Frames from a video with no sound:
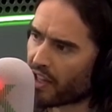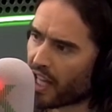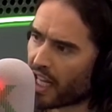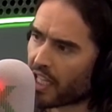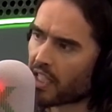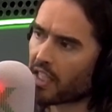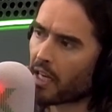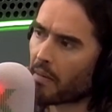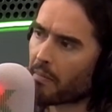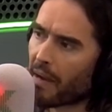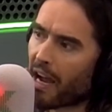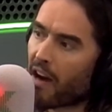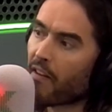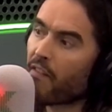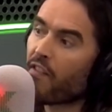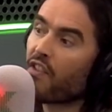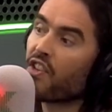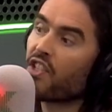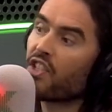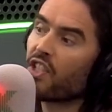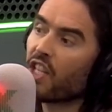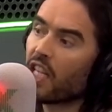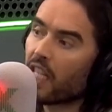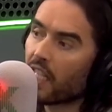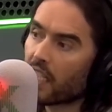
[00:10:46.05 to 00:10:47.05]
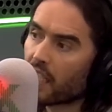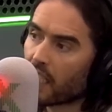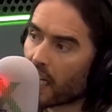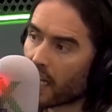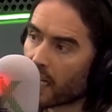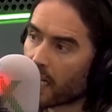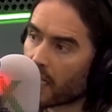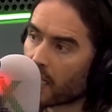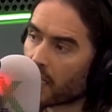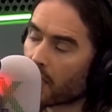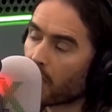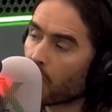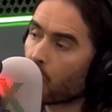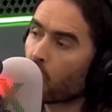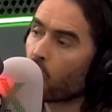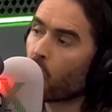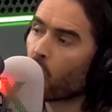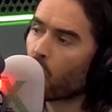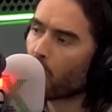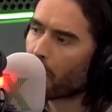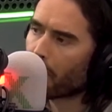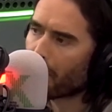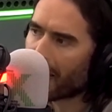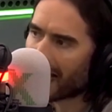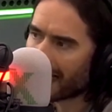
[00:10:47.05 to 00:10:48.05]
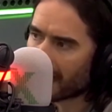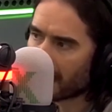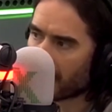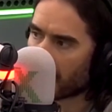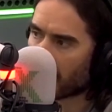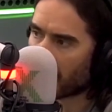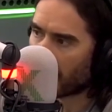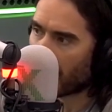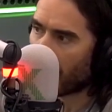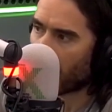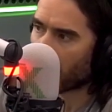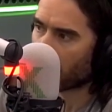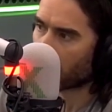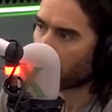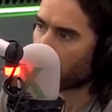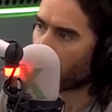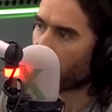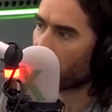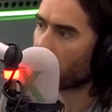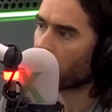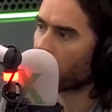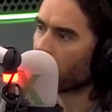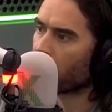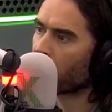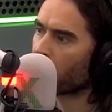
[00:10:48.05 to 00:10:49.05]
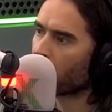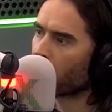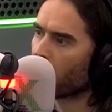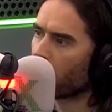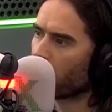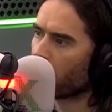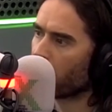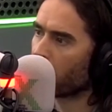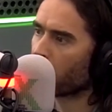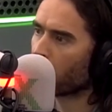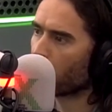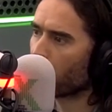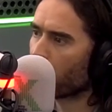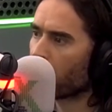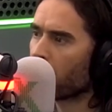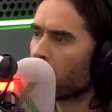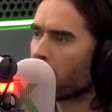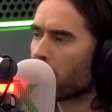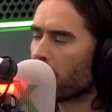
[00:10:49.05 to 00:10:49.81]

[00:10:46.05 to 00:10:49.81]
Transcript: that somehow facilitates the dogmatic aspect of science, which